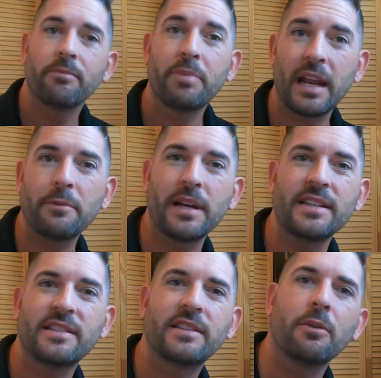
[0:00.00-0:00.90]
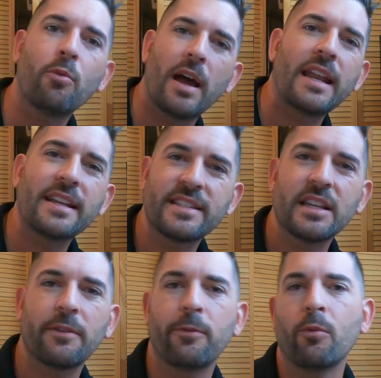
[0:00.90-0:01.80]
But anyways, the wedding
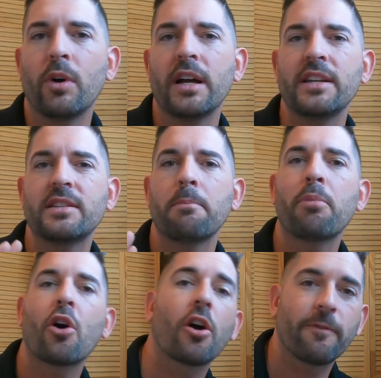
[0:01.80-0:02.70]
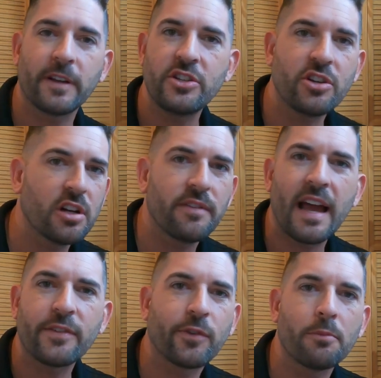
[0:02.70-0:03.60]
itself was perfect. You couldn't
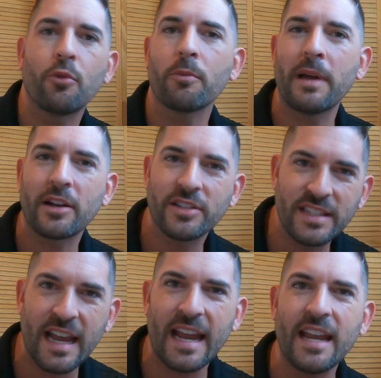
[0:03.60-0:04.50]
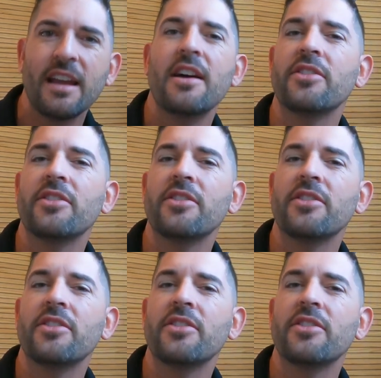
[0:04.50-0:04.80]
have asked for a more better day.